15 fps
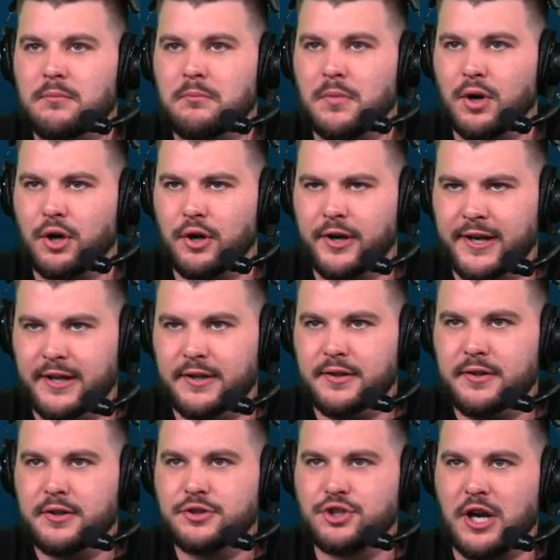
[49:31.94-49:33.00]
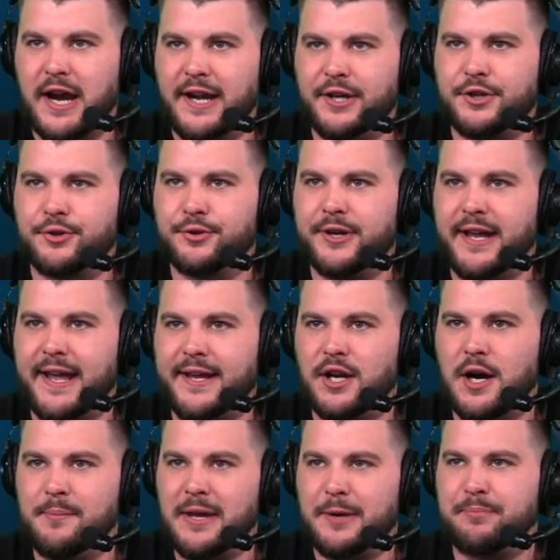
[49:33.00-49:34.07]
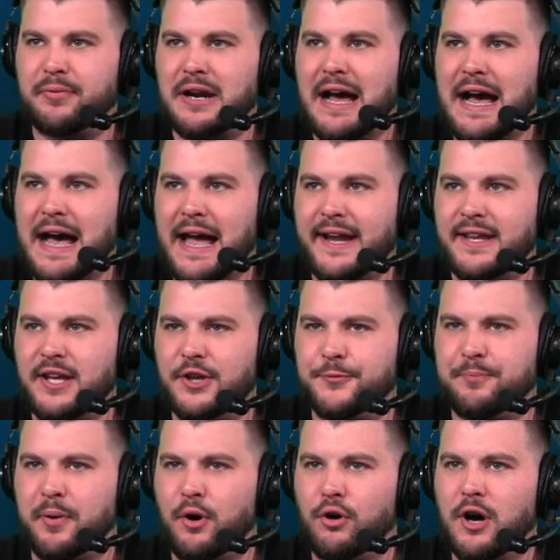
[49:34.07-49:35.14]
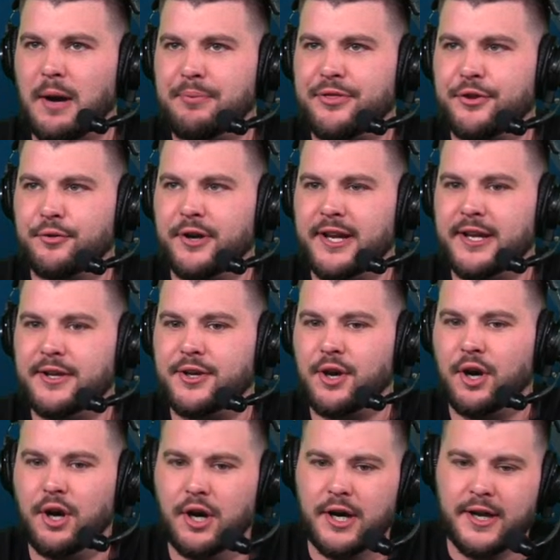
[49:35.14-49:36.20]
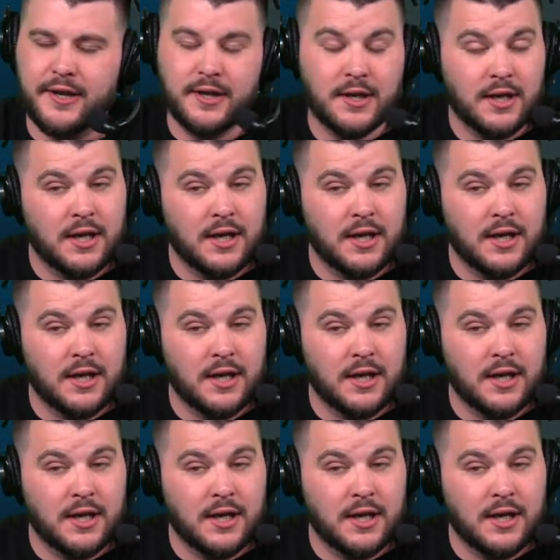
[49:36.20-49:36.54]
Murray trying to create on McBride. His pull-up three. Good.